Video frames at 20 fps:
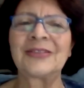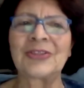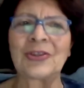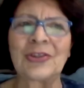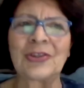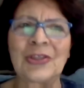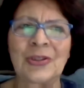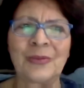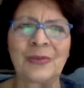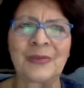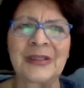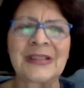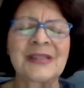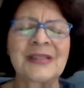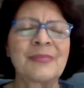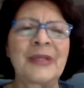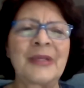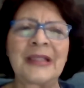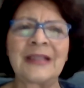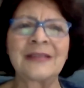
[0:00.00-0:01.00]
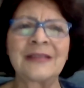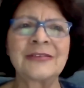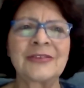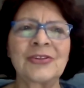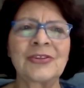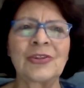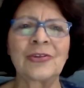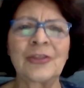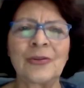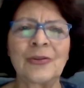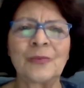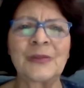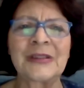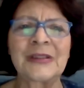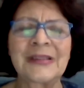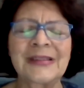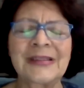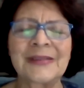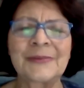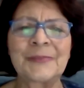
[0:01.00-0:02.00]
documents, medical
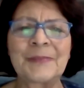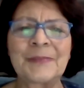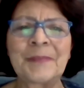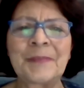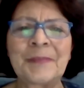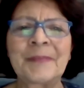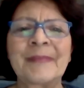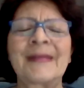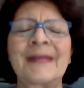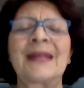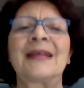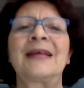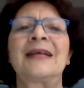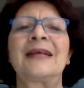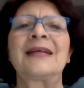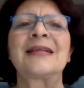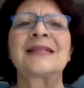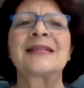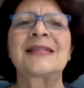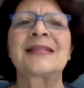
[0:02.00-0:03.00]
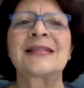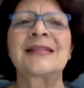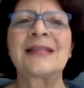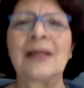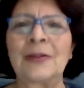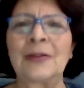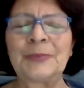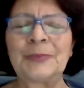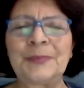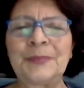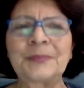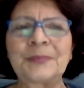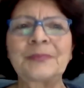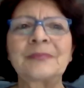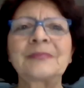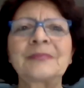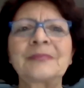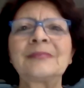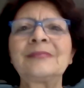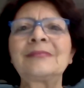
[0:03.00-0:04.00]
documents. So
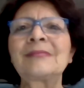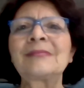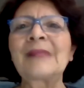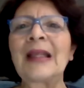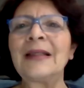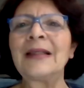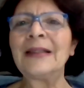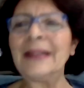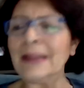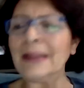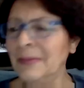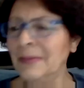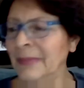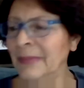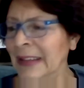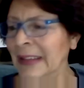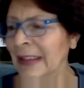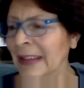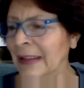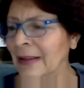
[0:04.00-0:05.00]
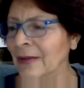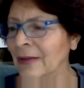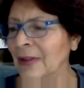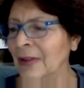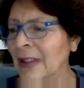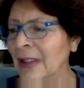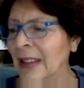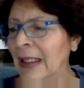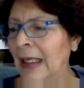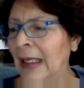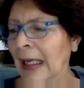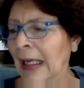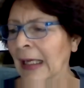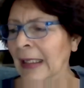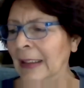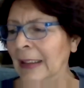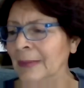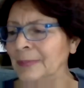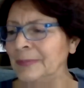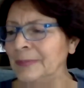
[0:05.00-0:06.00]
let me now
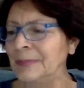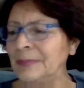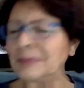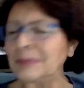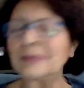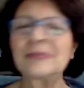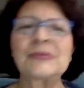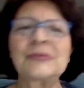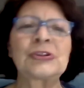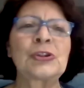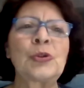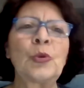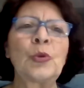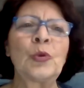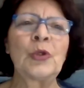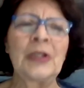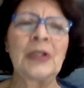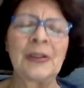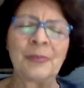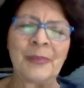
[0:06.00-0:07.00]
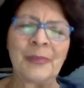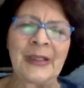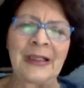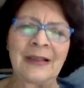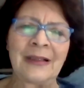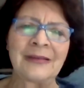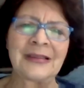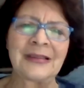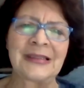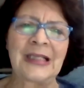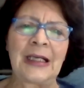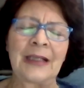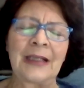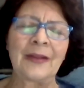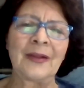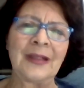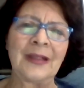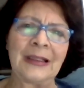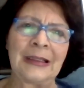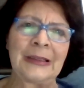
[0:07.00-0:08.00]
talk about, I
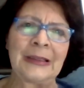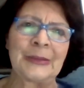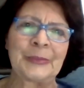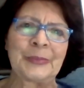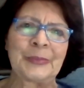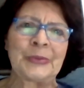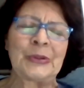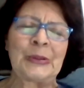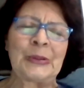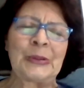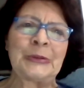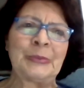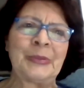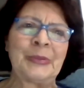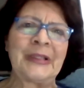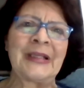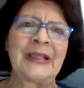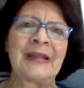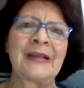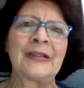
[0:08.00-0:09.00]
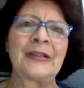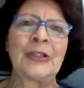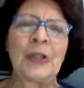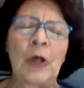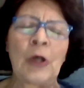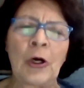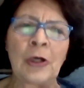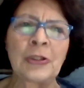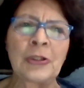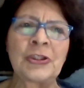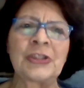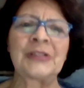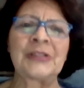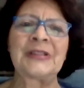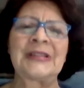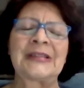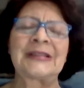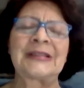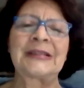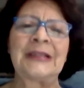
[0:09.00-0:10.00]
think, probably the
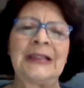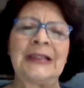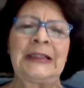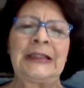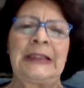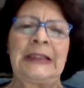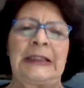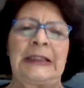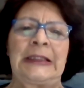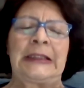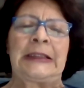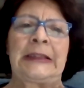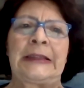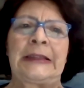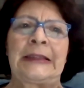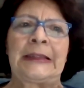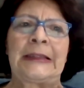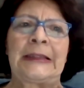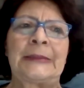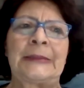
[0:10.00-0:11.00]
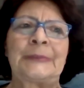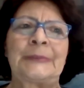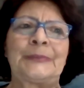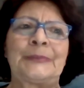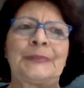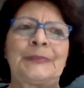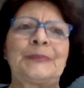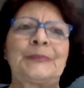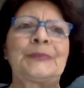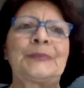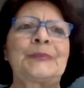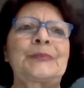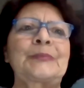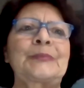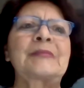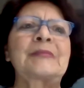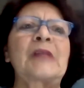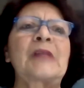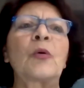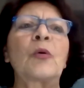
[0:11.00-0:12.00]
largest,
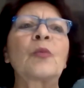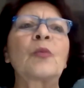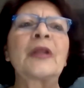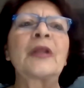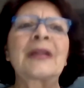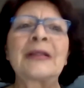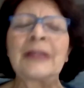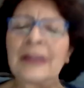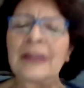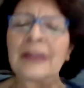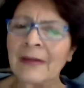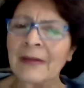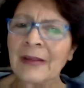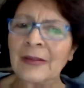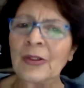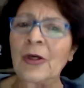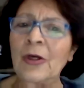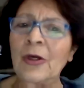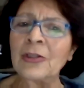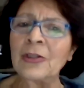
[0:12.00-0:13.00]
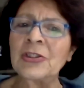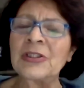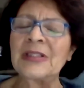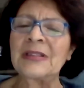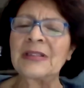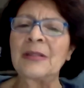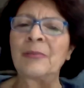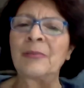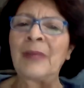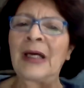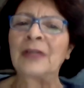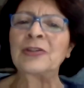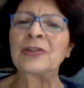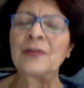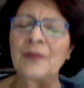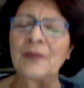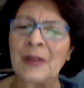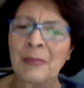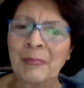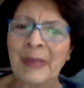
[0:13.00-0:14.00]
where the largest amount
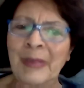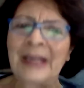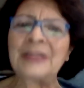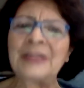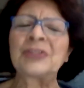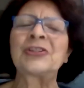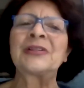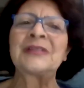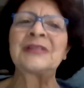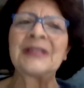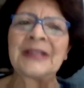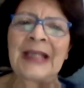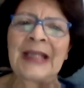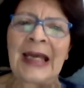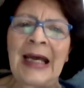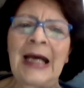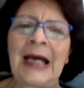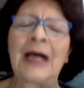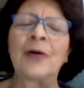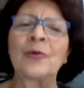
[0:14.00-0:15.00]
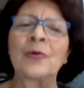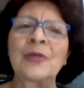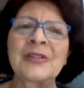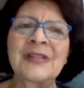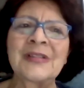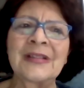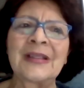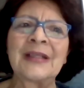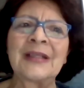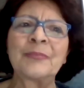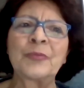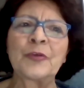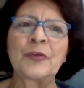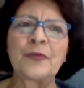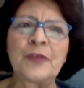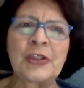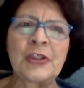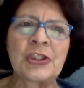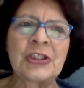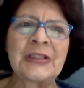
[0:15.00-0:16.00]
of the budget and the hours and the
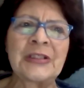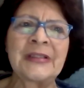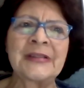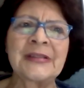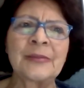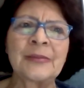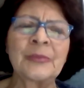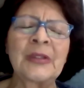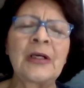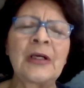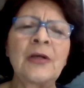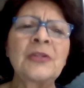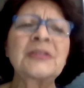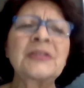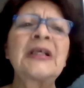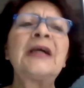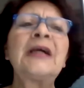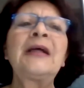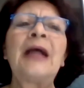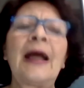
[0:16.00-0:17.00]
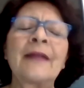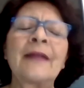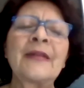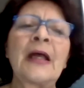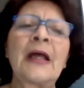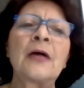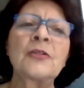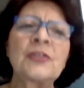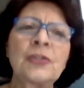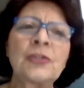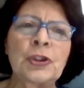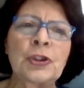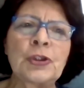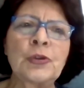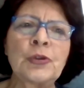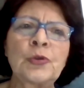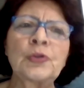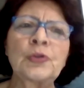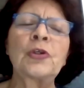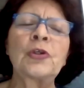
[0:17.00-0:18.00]
professionalism goes, and those are
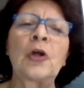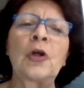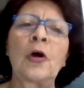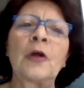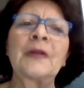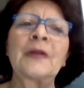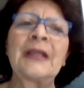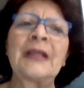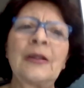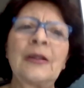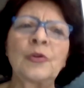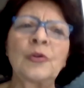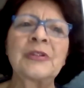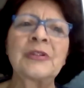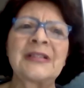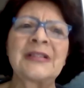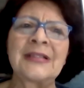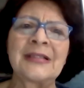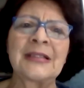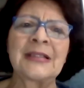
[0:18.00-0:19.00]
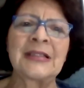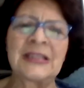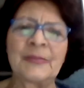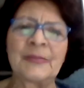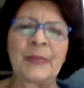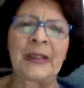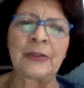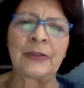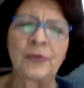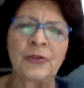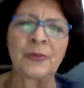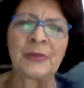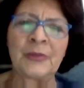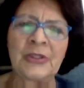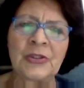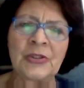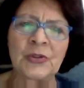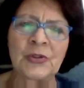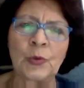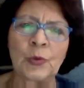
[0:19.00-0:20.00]
children on the autistic spectrum
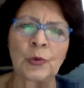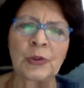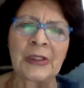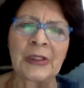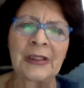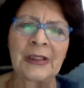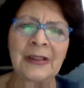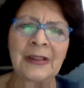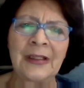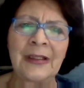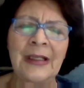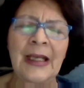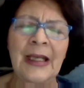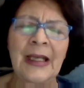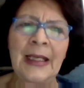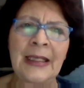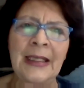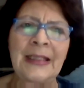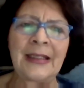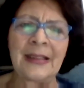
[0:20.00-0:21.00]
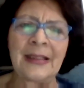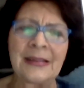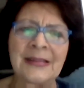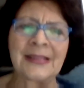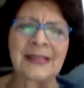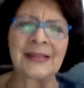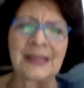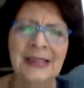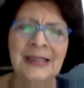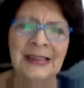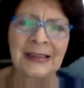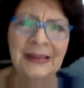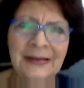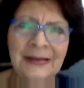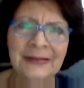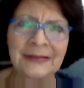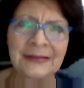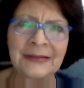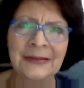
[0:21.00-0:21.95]
disorder, ASD,